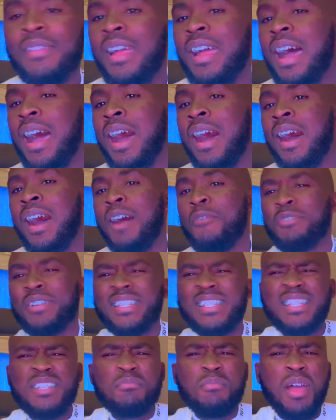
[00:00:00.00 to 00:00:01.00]
I
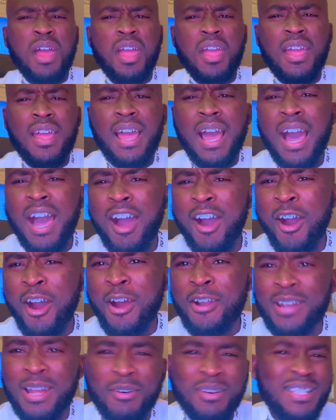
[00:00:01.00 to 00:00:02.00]
was in my
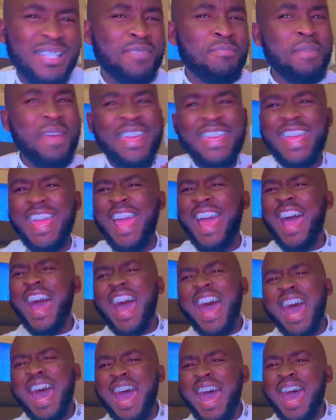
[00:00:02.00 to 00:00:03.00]
gown, I was packing
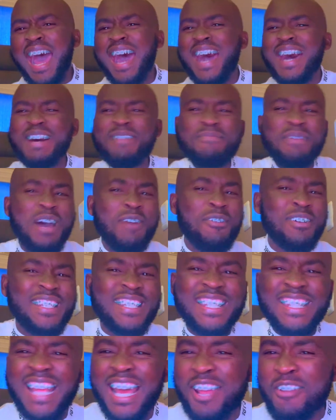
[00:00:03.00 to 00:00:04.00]
up, I was
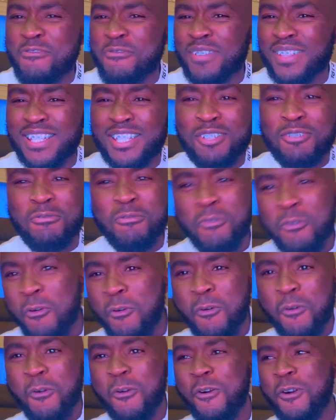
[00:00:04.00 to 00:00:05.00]
done with
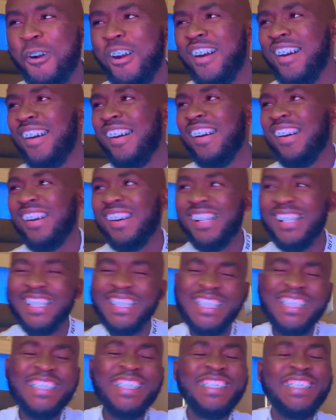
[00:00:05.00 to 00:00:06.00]

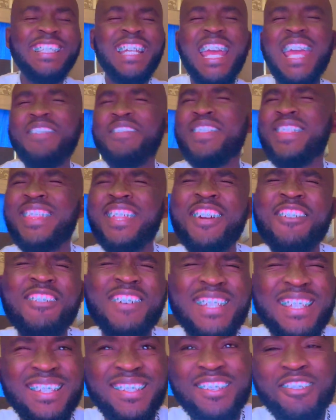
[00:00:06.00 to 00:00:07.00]
school. Everything
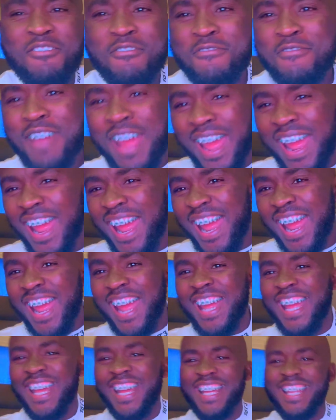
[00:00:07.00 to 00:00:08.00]
was
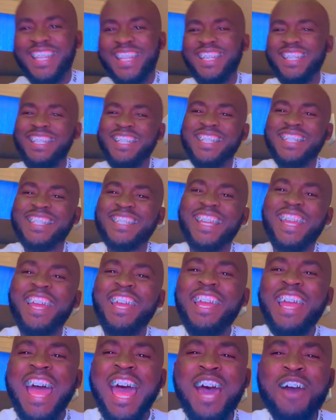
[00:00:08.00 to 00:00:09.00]
great.
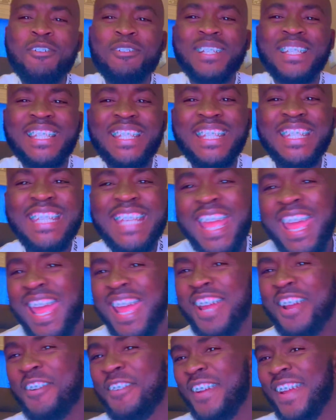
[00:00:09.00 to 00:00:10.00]
I was
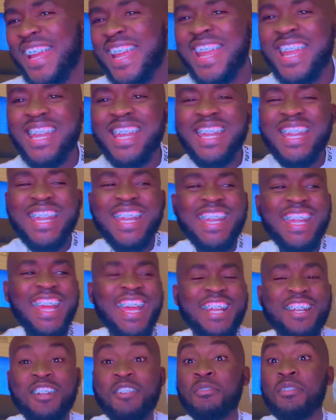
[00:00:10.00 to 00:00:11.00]
teary
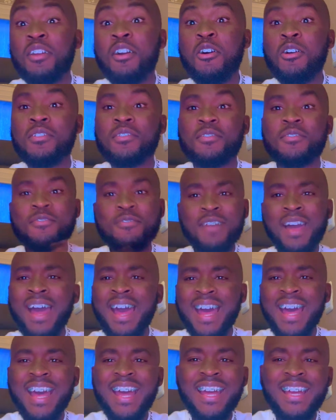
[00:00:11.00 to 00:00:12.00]
and we all
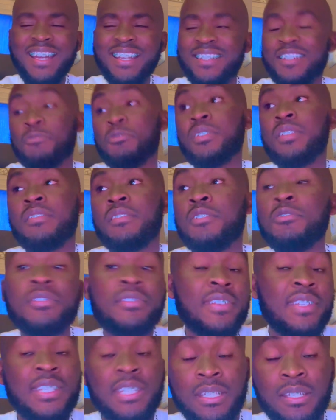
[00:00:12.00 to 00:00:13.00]
cried. It was
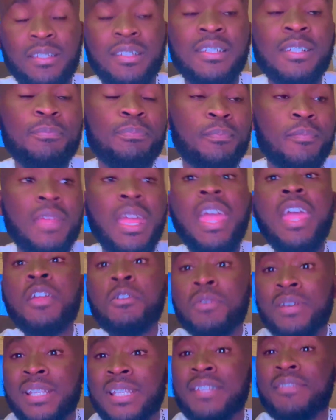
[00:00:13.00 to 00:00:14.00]
fantastic. It
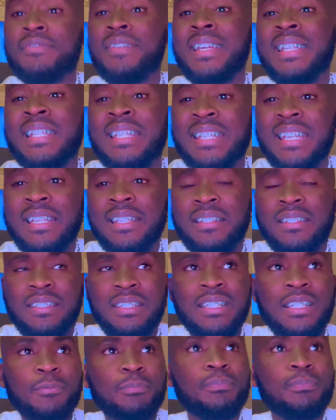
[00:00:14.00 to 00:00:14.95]
was fantastic.